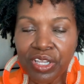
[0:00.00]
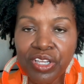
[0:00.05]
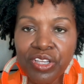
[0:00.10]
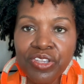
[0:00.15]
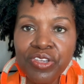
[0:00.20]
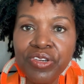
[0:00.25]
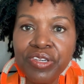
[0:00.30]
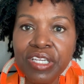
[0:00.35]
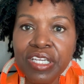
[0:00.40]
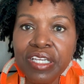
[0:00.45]

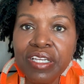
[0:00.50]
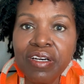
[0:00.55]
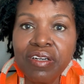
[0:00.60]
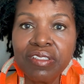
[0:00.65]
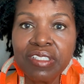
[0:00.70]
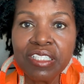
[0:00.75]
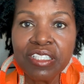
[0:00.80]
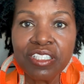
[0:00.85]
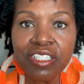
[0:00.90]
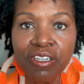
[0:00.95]
You can go
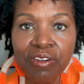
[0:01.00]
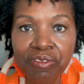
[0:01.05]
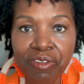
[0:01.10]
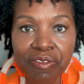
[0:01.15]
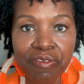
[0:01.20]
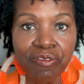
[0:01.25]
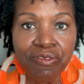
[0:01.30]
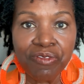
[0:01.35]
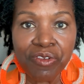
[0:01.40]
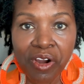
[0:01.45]
to
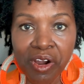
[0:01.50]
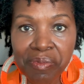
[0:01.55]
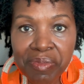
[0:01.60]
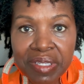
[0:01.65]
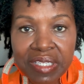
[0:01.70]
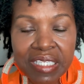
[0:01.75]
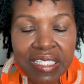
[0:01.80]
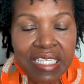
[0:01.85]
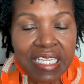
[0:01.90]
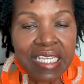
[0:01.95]
different
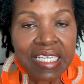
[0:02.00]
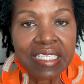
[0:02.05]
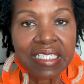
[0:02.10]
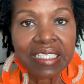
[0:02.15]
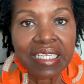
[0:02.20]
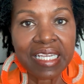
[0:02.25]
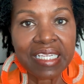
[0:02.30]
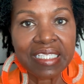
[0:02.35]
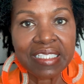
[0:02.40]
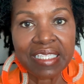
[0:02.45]
pharmacies,
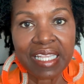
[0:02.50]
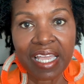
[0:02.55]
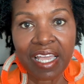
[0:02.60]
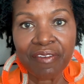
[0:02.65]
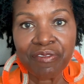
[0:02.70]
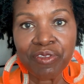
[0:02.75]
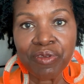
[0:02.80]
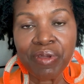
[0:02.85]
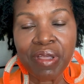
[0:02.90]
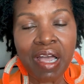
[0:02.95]
like say
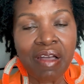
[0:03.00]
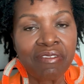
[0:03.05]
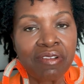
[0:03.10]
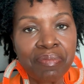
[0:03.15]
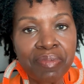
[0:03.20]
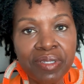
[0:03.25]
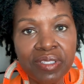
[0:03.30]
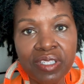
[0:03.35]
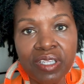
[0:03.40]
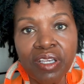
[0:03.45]
if you have a
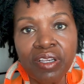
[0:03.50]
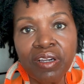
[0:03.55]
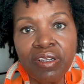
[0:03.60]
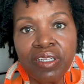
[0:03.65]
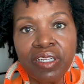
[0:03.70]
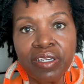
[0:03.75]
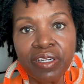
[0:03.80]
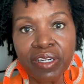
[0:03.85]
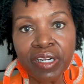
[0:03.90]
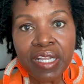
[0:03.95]

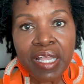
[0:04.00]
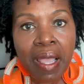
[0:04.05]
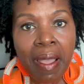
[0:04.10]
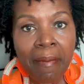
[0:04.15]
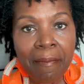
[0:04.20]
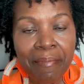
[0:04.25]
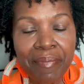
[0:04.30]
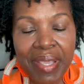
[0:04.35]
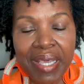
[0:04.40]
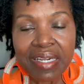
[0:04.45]
particular
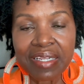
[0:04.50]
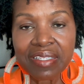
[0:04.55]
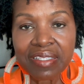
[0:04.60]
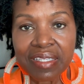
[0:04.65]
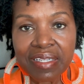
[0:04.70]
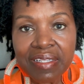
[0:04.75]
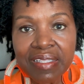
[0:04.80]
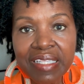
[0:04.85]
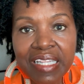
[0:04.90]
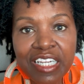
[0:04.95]

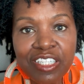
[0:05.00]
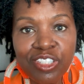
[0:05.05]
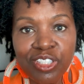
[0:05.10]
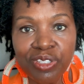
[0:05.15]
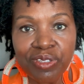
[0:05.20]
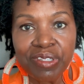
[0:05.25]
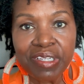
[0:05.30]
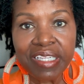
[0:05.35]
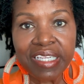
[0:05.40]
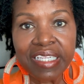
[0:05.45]
medicine that
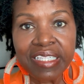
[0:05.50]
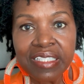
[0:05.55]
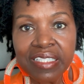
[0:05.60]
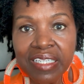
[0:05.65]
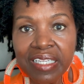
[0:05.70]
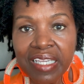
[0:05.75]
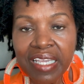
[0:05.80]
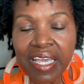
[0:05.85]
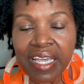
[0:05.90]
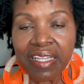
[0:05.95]
you need to
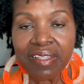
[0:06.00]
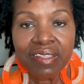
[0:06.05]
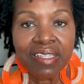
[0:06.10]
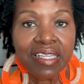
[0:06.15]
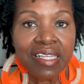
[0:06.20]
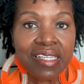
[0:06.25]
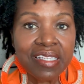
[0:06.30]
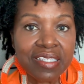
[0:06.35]
get,